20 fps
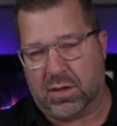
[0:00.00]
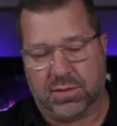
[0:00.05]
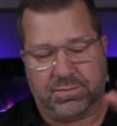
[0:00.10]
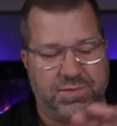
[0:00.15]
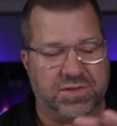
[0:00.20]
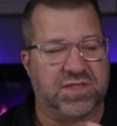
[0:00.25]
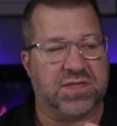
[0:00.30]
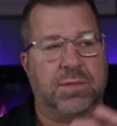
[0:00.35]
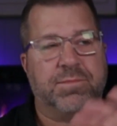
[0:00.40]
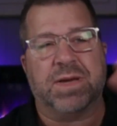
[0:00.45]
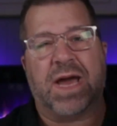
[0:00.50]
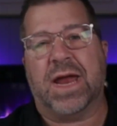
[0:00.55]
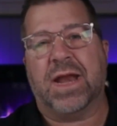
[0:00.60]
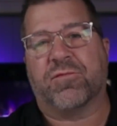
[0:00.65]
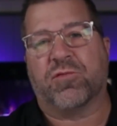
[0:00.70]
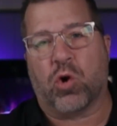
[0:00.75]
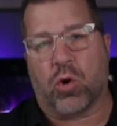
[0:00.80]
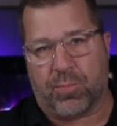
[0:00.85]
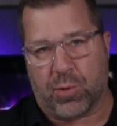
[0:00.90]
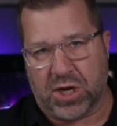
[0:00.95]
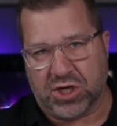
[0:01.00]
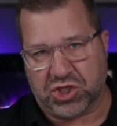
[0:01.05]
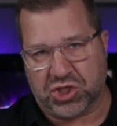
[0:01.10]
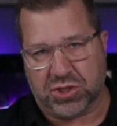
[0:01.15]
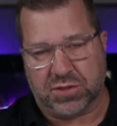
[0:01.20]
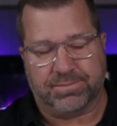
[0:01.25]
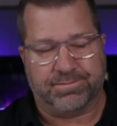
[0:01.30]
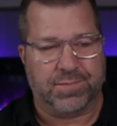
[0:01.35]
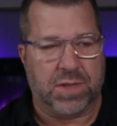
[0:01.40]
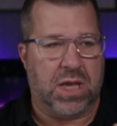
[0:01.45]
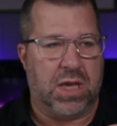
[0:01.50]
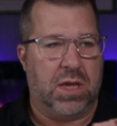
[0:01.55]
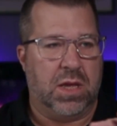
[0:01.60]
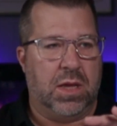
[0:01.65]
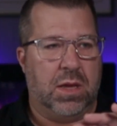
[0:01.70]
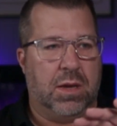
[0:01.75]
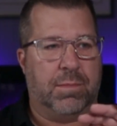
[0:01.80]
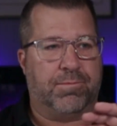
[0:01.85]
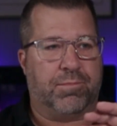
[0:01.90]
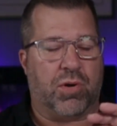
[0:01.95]
some kind of corporation.
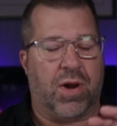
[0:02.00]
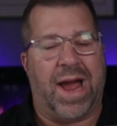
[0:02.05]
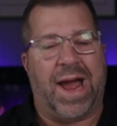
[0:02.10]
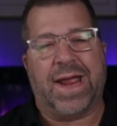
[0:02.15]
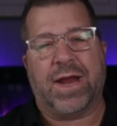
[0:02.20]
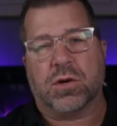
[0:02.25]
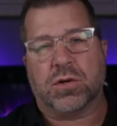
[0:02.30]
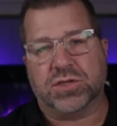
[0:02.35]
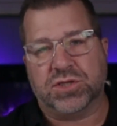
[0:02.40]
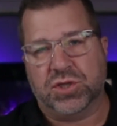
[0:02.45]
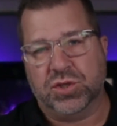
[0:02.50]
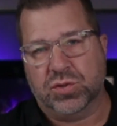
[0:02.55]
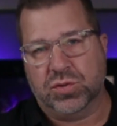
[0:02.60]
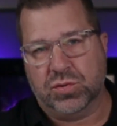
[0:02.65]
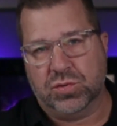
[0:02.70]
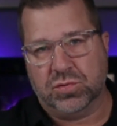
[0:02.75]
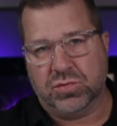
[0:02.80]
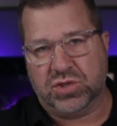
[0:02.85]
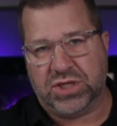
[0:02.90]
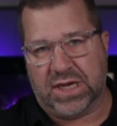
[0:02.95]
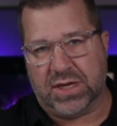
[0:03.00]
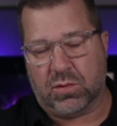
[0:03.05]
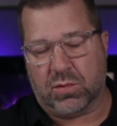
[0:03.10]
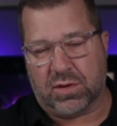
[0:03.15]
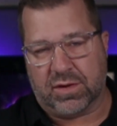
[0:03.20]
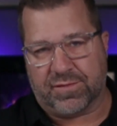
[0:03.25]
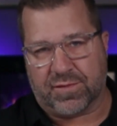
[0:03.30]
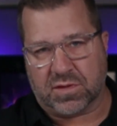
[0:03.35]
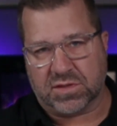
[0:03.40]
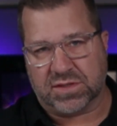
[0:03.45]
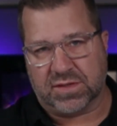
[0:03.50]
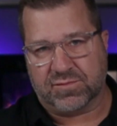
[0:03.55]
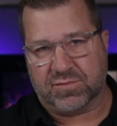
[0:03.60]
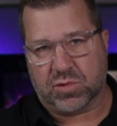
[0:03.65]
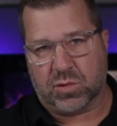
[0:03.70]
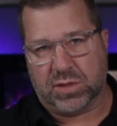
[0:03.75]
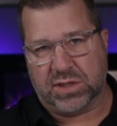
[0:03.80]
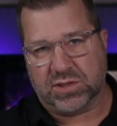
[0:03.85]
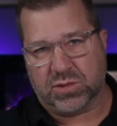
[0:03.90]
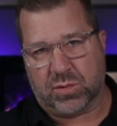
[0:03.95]
Prior to January 1st of
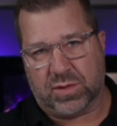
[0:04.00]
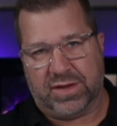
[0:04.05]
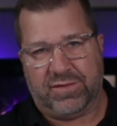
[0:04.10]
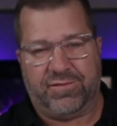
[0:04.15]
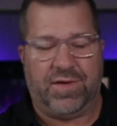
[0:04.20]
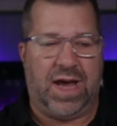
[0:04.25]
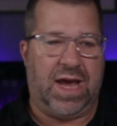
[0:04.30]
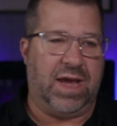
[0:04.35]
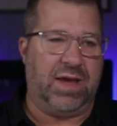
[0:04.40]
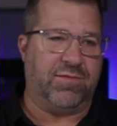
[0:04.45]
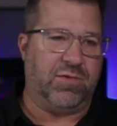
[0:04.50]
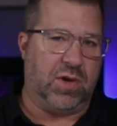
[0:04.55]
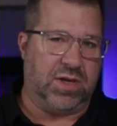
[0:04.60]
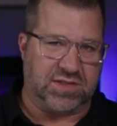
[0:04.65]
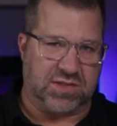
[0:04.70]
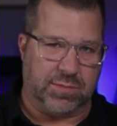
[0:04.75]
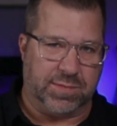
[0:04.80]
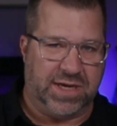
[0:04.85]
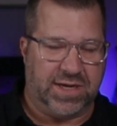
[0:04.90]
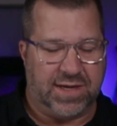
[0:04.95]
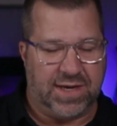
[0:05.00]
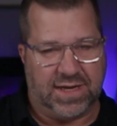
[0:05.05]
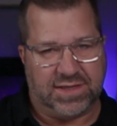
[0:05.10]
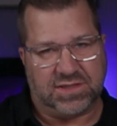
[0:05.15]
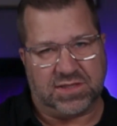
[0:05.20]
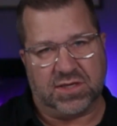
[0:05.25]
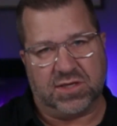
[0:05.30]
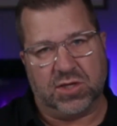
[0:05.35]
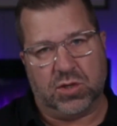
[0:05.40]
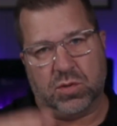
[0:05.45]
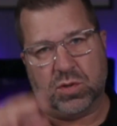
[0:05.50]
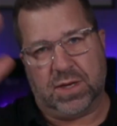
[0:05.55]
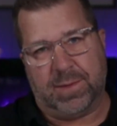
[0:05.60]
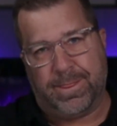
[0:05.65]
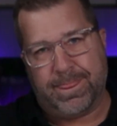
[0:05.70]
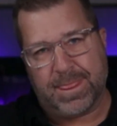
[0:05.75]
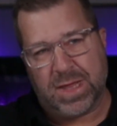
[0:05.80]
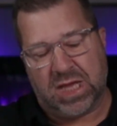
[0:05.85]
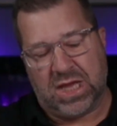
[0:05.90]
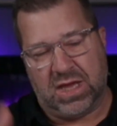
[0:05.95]
2025, you had so many days to do
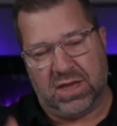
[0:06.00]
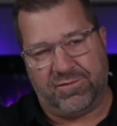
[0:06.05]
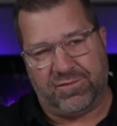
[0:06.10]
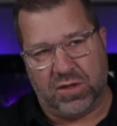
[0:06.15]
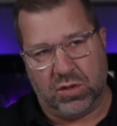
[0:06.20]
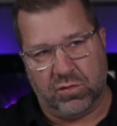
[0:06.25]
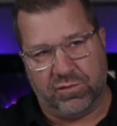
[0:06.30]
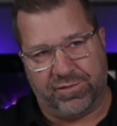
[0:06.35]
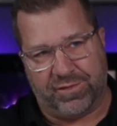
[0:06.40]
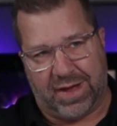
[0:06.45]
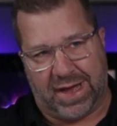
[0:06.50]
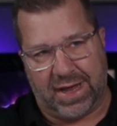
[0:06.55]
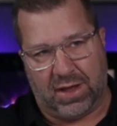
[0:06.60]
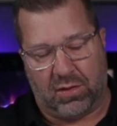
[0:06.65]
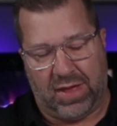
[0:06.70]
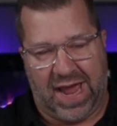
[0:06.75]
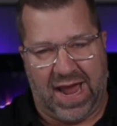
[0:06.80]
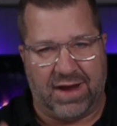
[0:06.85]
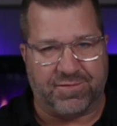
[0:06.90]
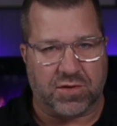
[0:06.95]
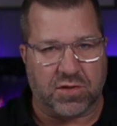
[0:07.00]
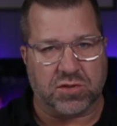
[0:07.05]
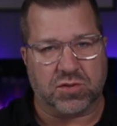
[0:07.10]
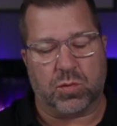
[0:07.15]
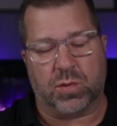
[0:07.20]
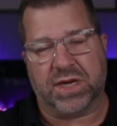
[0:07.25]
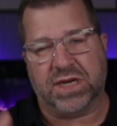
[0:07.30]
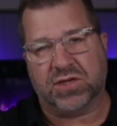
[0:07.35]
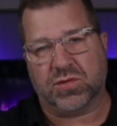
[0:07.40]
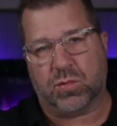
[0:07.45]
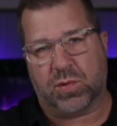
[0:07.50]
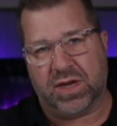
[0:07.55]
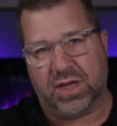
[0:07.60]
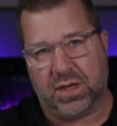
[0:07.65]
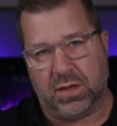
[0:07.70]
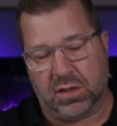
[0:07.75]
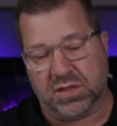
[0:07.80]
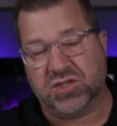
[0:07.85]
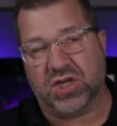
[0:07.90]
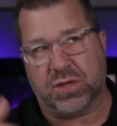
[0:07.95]
it. If you file after January
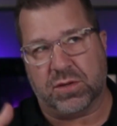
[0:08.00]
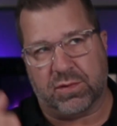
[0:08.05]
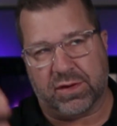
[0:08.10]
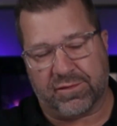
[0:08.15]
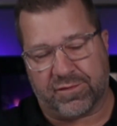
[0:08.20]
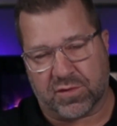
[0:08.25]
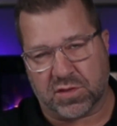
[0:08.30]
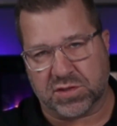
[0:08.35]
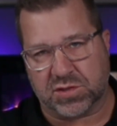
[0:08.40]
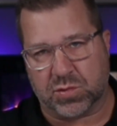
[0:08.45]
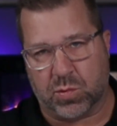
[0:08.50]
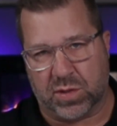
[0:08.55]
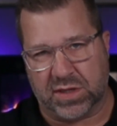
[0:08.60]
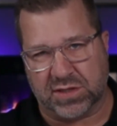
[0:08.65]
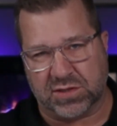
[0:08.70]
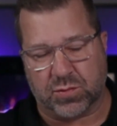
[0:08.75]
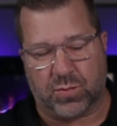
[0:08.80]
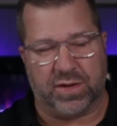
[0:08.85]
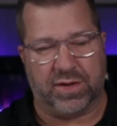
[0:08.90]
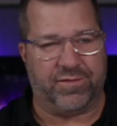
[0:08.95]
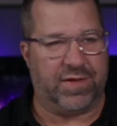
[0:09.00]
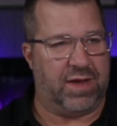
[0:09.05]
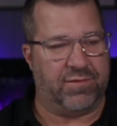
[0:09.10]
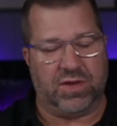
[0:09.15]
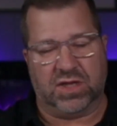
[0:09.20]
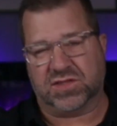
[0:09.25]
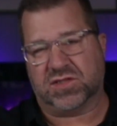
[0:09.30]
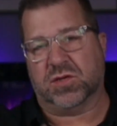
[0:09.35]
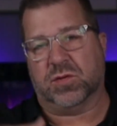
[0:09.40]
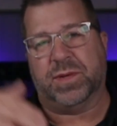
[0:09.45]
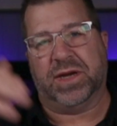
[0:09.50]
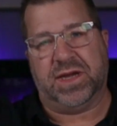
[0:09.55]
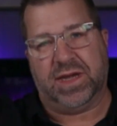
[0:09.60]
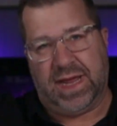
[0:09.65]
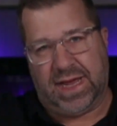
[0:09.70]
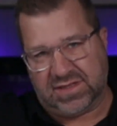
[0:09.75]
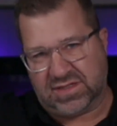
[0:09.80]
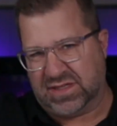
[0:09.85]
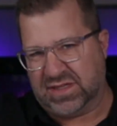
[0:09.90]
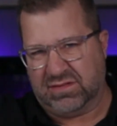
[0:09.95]
1st, 2025, you had so many
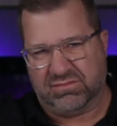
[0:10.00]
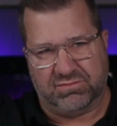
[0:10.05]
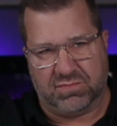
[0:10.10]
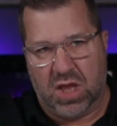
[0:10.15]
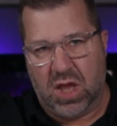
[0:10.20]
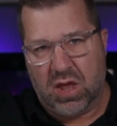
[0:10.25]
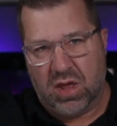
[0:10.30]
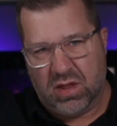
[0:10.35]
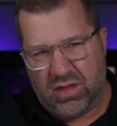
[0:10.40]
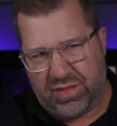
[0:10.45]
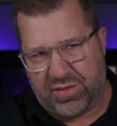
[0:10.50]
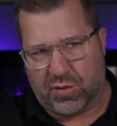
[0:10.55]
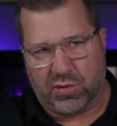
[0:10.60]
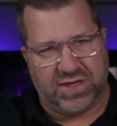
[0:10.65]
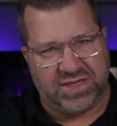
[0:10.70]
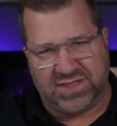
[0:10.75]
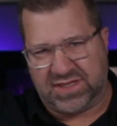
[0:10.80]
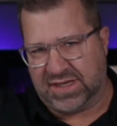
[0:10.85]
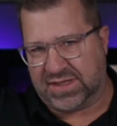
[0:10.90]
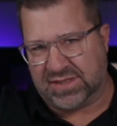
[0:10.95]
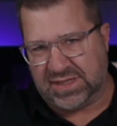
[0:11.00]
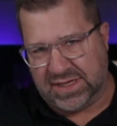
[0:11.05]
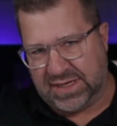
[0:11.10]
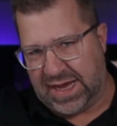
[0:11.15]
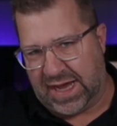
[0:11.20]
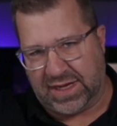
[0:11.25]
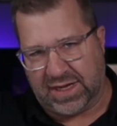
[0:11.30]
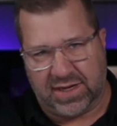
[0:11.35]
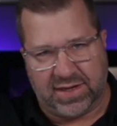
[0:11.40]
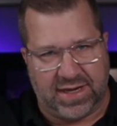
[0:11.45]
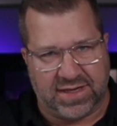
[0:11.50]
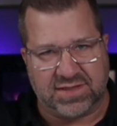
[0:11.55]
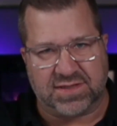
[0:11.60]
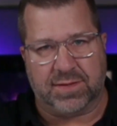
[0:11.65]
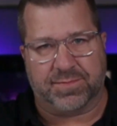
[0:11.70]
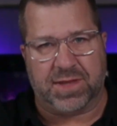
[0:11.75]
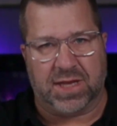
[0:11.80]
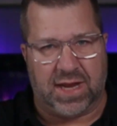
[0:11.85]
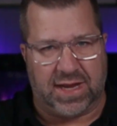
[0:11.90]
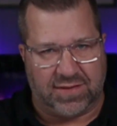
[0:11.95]
days, 30, 60, 90 days,
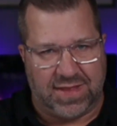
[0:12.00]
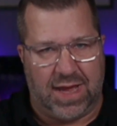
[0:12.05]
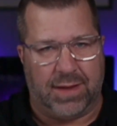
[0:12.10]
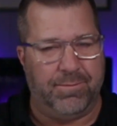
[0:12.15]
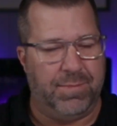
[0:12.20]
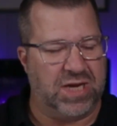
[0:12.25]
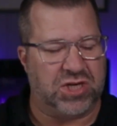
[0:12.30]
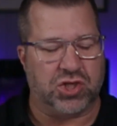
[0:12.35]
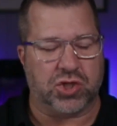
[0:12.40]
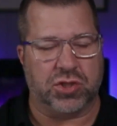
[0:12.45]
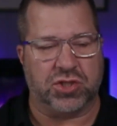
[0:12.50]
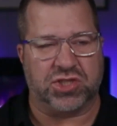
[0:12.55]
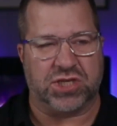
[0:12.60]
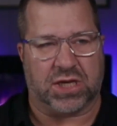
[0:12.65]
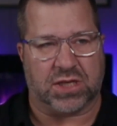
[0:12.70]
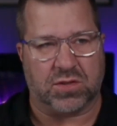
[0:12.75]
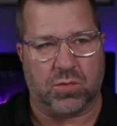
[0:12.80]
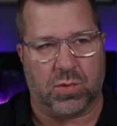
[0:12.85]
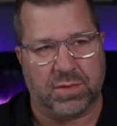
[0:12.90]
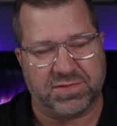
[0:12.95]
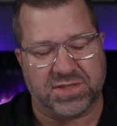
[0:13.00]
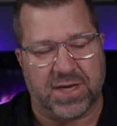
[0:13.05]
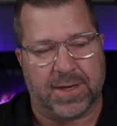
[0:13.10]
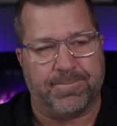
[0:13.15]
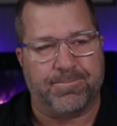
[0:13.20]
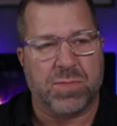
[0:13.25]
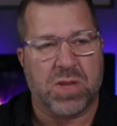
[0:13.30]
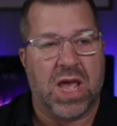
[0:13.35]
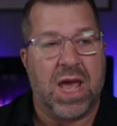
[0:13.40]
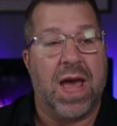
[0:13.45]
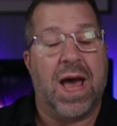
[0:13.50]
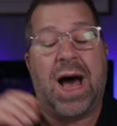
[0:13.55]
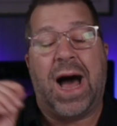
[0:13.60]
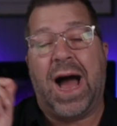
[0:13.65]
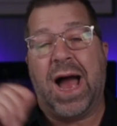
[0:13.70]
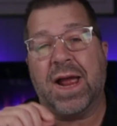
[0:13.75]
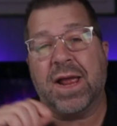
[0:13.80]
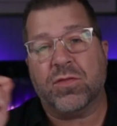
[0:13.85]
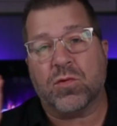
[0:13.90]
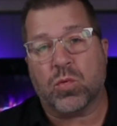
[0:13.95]
something like that. Make sure you check the website.
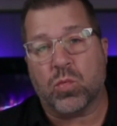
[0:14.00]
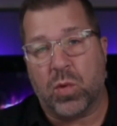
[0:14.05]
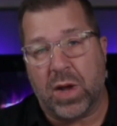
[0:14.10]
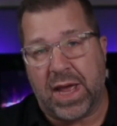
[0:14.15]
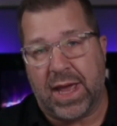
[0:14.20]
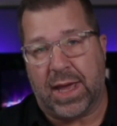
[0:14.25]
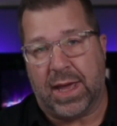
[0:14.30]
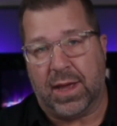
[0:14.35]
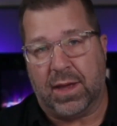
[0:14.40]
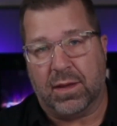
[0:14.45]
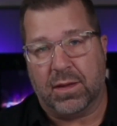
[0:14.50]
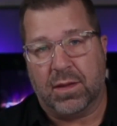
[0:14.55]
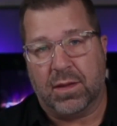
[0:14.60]
Either way,